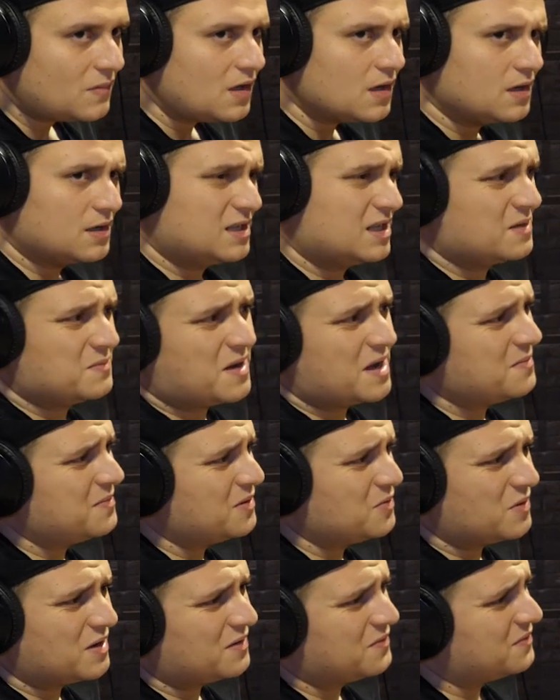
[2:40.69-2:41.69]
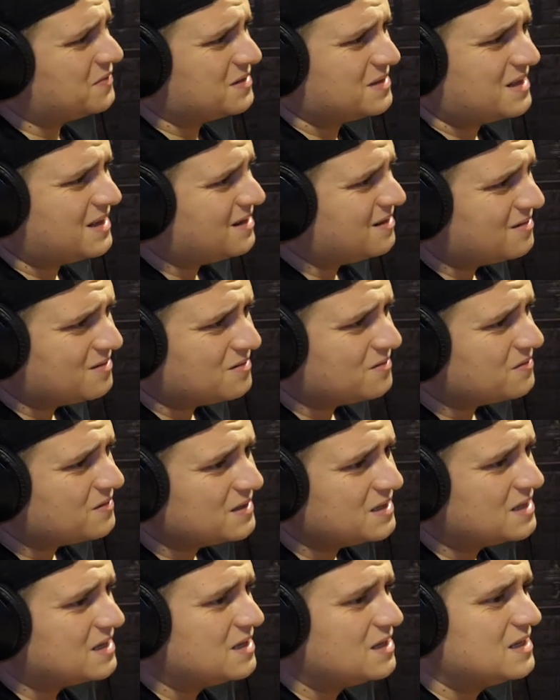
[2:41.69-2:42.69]
Because this might be one of his, I don't know.
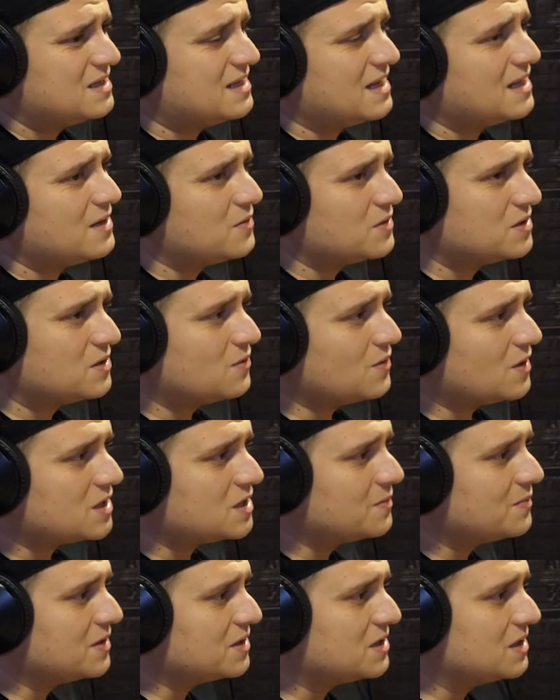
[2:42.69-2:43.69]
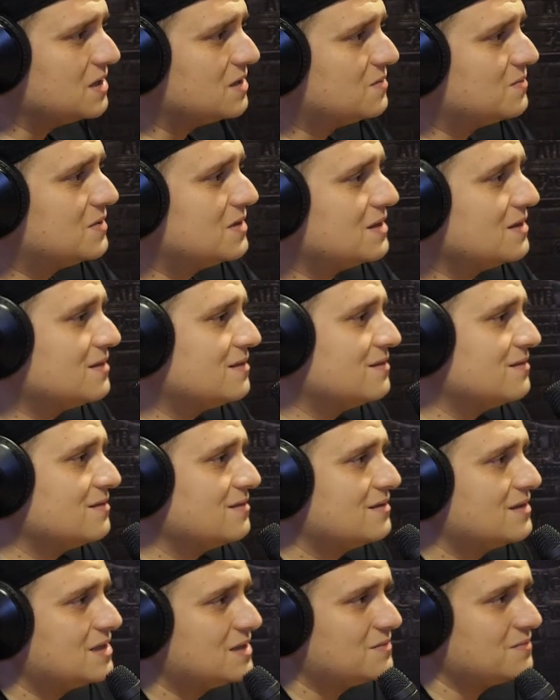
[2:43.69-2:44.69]
He said he wants to do exhibitions, but
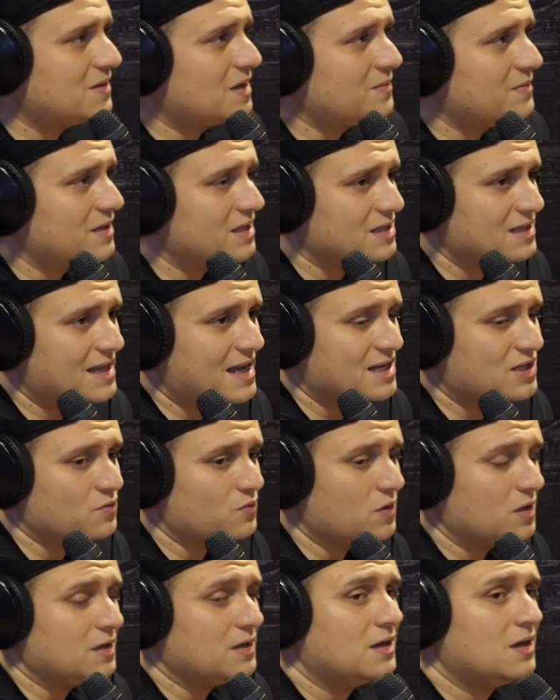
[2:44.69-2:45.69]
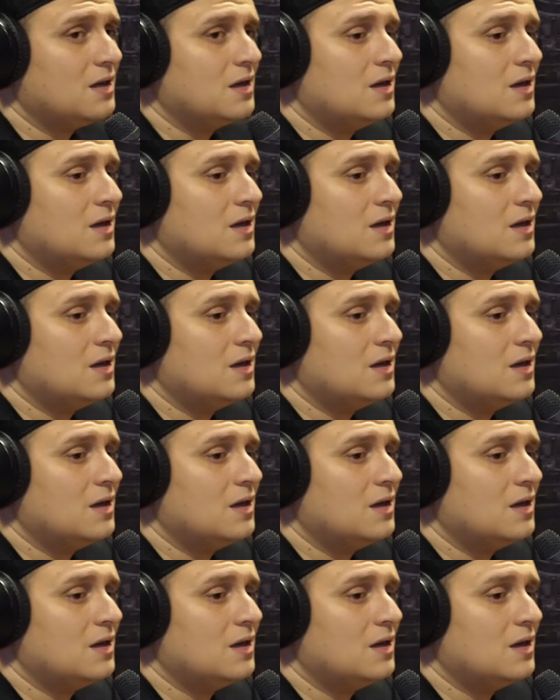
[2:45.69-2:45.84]
this might be his last one.